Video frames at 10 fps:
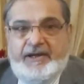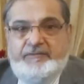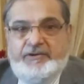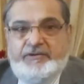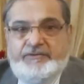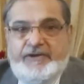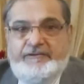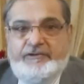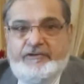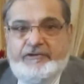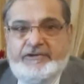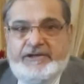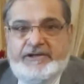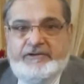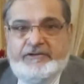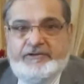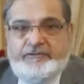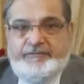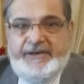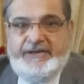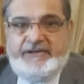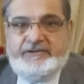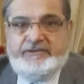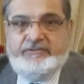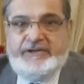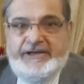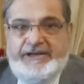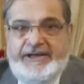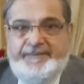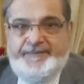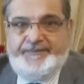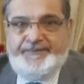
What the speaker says: because we have lots and lots of patients who need them.